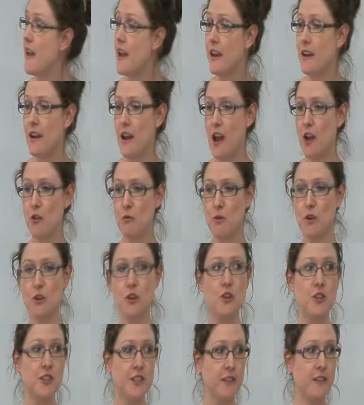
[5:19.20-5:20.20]
then how we're
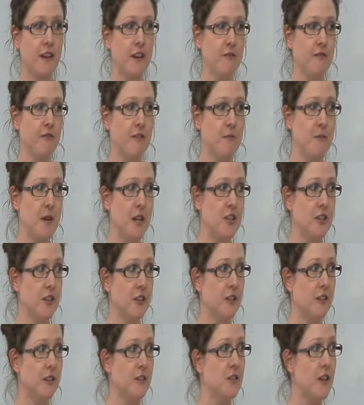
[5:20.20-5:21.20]
using that
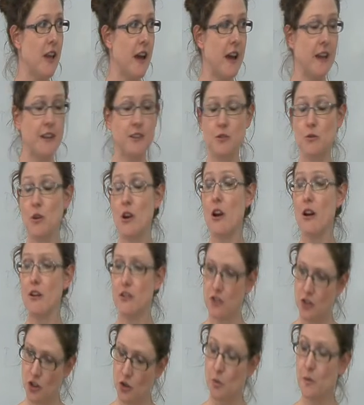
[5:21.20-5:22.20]
information and
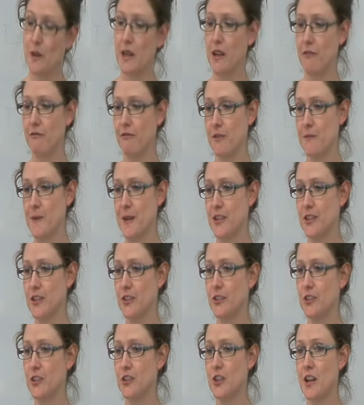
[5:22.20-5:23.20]
genomic
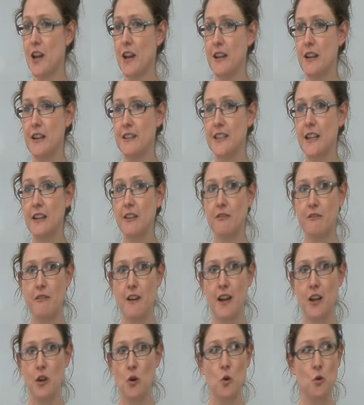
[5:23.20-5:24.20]
information to try and
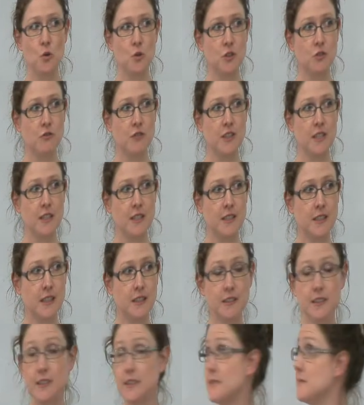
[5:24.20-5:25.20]
identify host
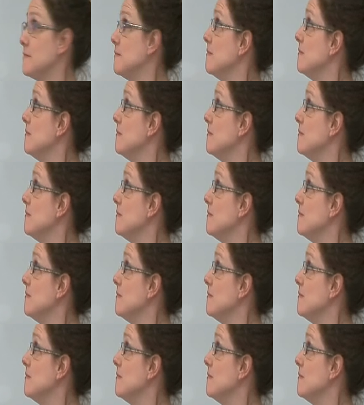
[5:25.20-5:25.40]
resistance.